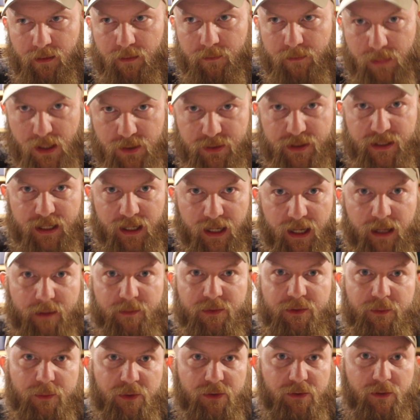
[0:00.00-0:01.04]
most
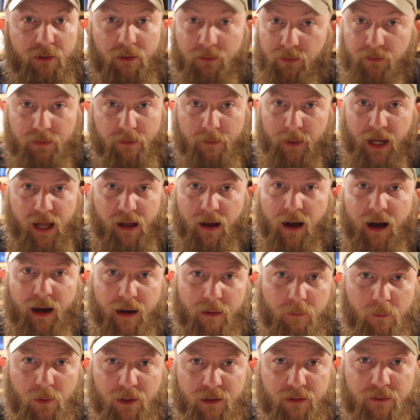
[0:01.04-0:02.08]
times was used for my
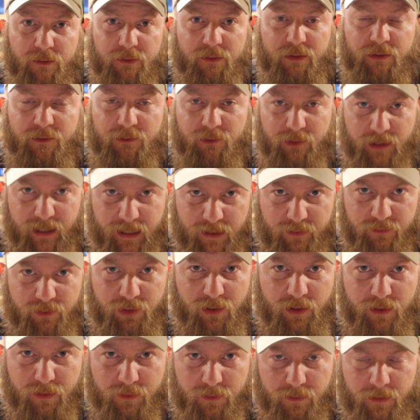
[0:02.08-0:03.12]
Hot Wheels and G.I.
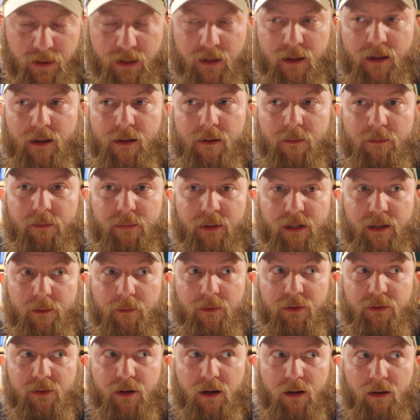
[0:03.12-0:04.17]
Joe, but it
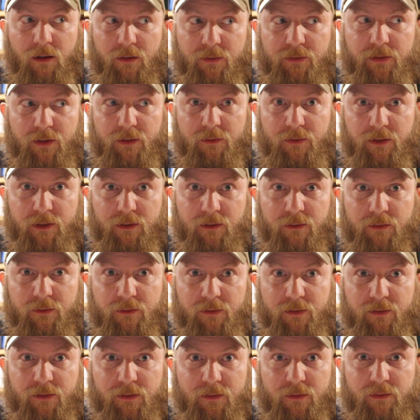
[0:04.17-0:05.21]
was also
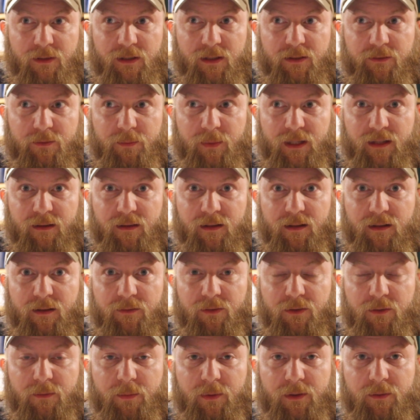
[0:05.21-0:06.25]
used to teach me the
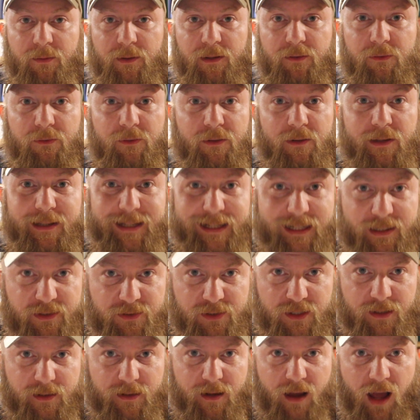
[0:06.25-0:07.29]
difference between
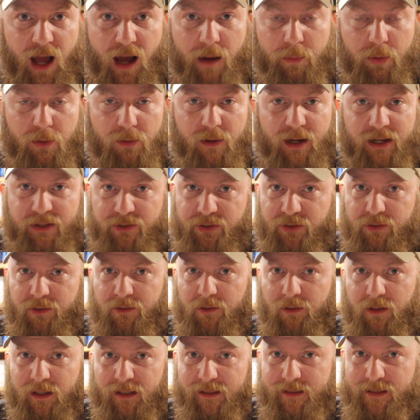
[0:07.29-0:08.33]
strategic,
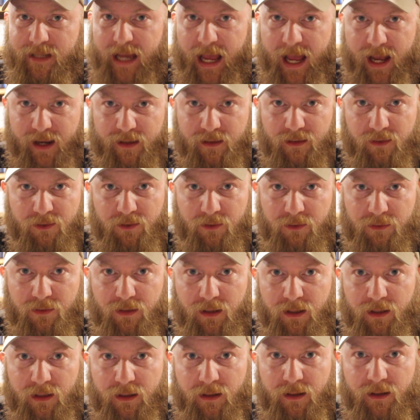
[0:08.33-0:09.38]
operational, and tactical,
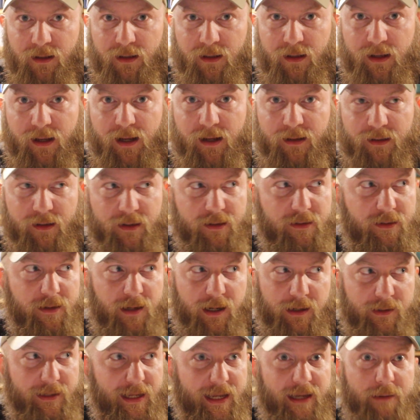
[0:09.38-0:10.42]
how to
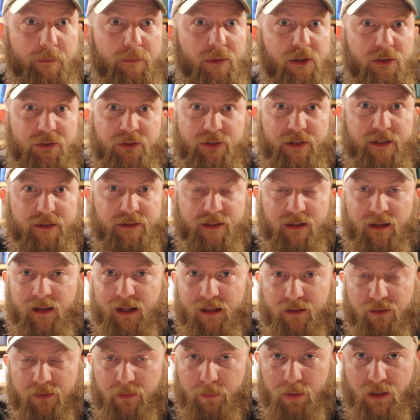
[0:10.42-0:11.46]
conduct ambushes and
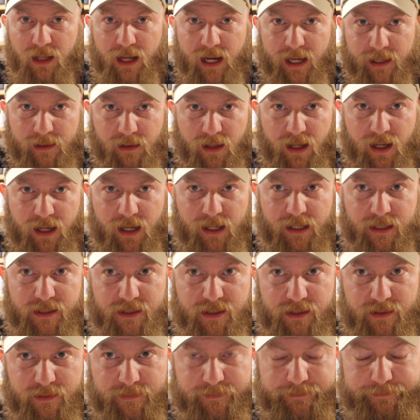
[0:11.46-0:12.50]
cut supply
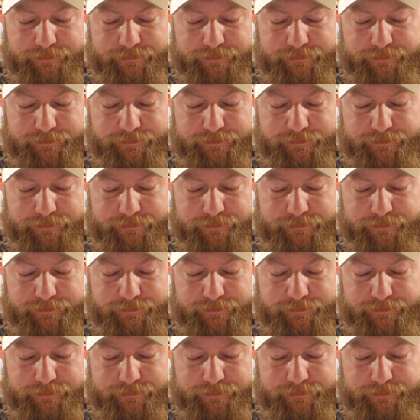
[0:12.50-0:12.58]
lines.